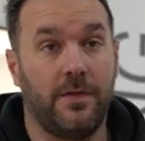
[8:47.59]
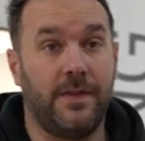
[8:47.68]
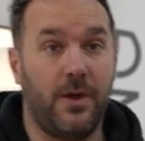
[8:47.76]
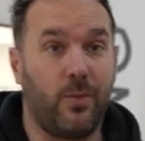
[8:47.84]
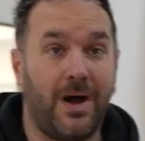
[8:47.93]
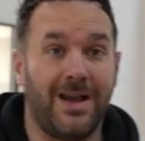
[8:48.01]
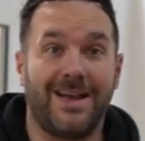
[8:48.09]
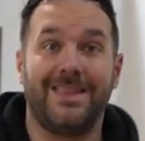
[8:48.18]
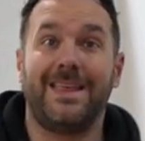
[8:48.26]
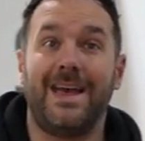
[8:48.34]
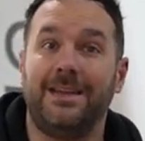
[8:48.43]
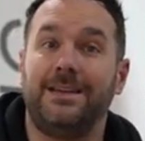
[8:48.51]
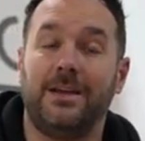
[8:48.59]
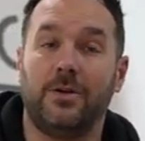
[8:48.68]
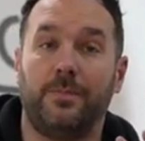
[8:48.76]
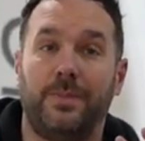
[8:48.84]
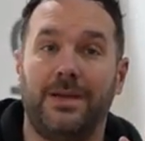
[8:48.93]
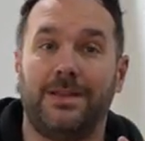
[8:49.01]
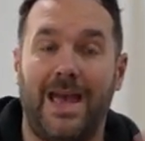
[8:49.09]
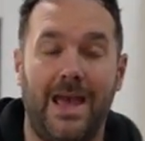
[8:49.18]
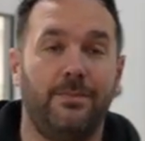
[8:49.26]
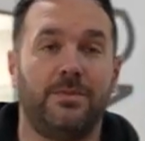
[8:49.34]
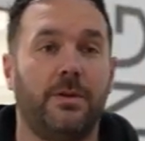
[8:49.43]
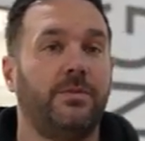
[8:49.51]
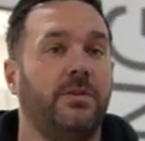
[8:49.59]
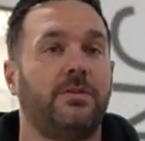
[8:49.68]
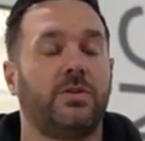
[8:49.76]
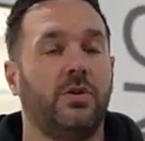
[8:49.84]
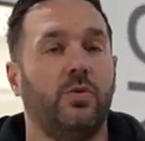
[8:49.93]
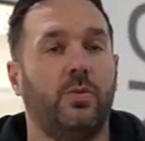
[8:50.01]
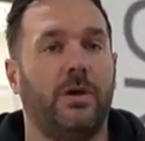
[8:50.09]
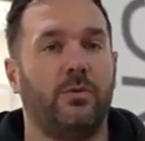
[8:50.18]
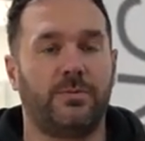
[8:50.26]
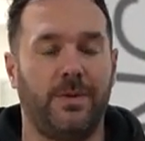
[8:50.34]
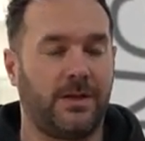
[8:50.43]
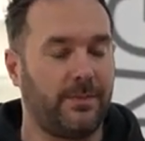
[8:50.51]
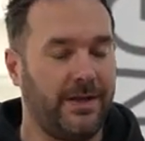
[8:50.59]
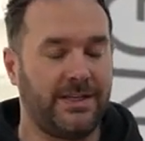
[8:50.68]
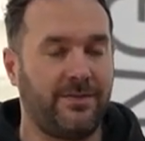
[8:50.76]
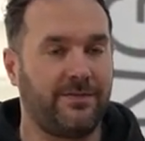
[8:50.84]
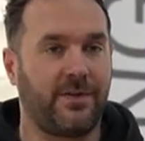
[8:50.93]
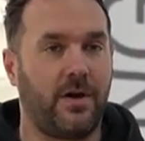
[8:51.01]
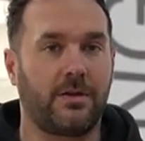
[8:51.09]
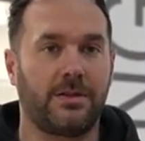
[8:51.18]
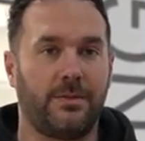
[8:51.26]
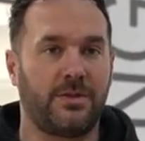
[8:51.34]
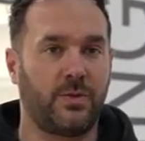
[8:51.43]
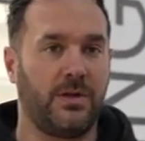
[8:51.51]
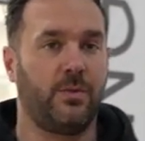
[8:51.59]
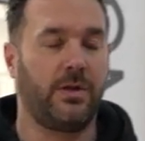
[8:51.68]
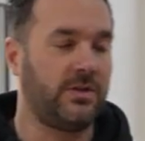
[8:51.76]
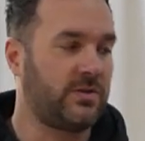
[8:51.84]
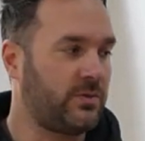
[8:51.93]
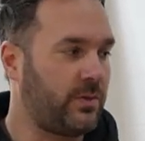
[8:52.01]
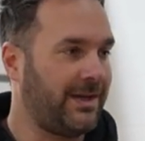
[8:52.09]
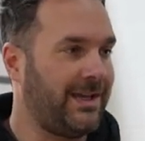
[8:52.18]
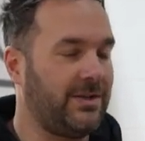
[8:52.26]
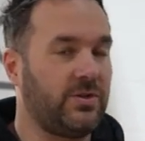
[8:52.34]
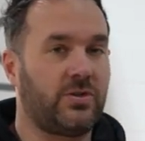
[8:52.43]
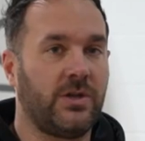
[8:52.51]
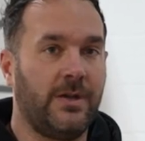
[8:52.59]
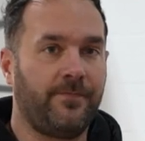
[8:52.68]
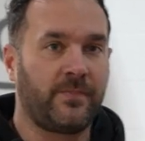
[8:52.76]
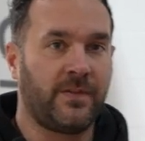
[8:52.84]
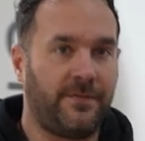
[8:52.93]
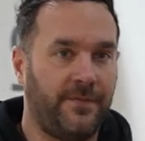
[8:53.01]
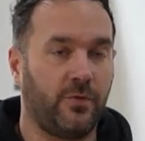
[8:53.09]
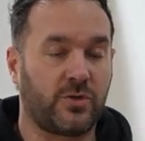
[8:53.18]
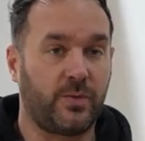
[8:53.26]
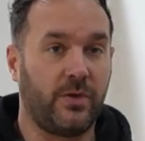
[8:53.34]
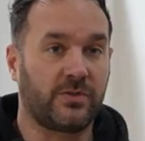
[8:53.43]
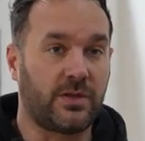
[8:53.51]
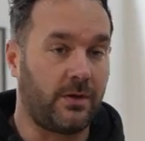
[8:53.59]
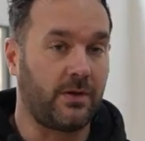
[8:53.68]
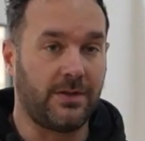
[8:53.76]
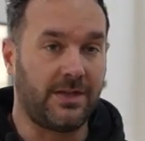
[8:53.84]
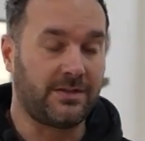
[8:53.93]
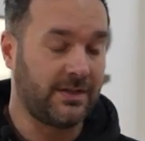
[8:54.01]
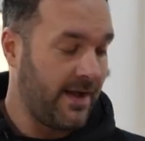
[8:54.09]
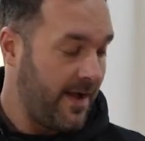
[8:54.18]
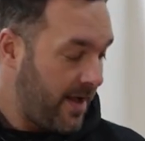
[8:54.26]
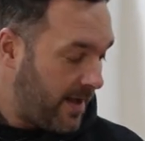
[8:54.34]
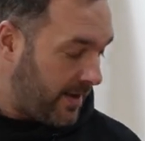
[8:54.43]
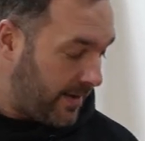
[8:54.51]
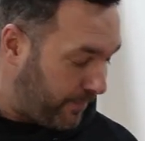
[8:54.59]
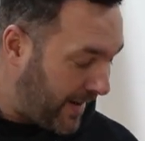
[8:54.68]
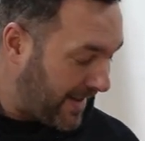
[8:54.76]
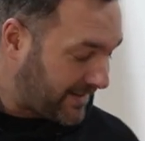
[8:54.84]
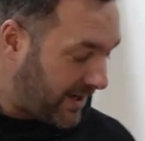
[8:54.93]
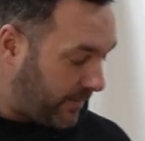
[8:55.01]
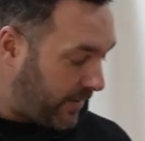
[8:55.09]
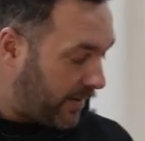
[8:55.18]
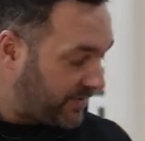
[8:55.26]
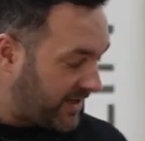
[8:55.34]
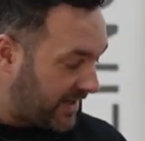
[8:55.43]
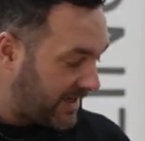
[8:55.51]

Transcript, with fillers: on their way, and then it will be the MW2 wheel, which will be a completely different vlog. There'll be 21 inch, 20 inch forged wheels going on this. Black tailpipes yet